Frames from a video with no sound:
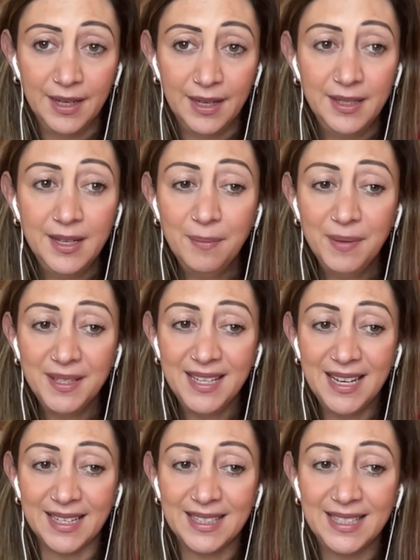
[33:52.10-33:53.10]
Number
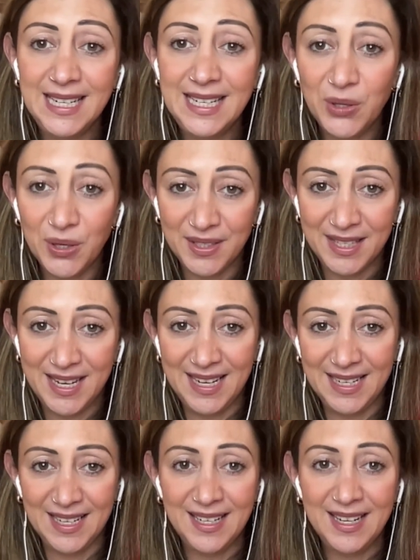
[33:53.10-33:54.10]
6,
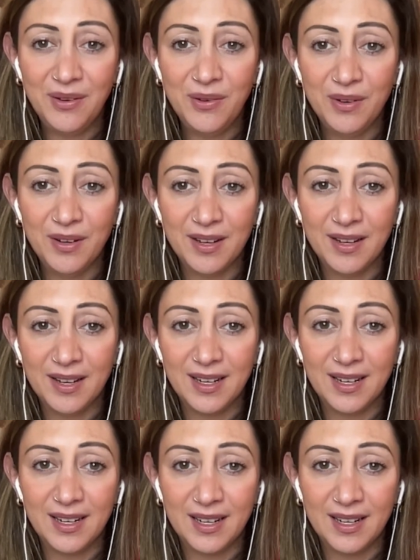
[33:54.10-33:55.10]
detoxing. Now,
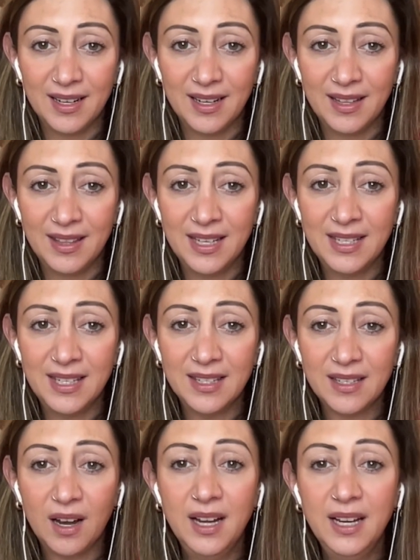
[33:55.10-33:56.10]
this is
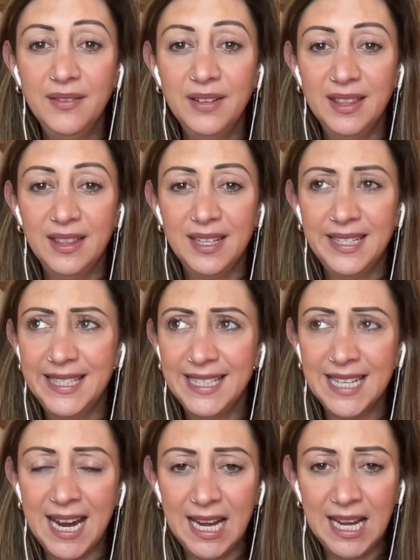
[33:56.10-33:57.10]
kind of in the
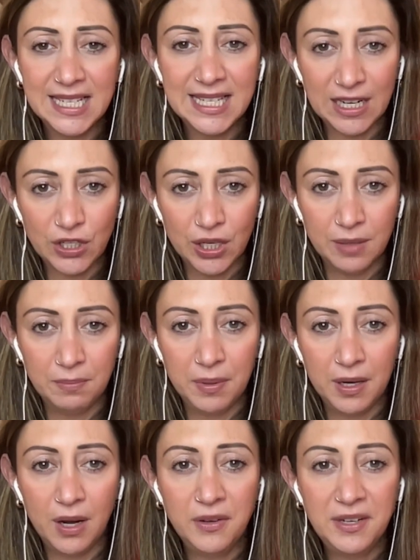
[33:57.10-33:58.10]
daily section,
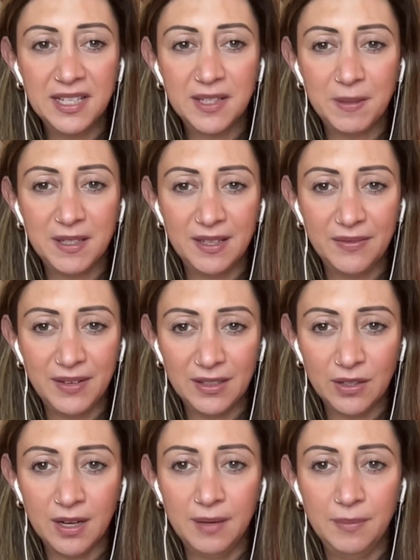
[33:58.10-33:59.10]
but only at specific
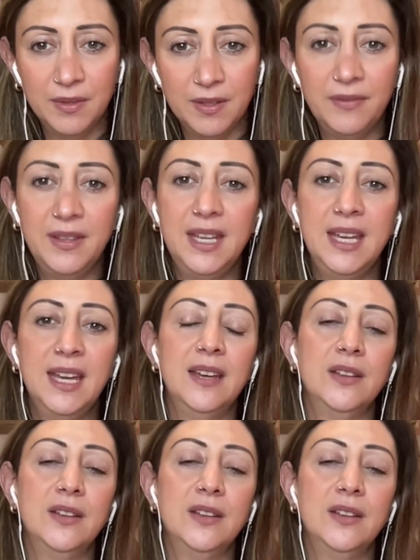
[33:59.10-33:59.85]
times of the year.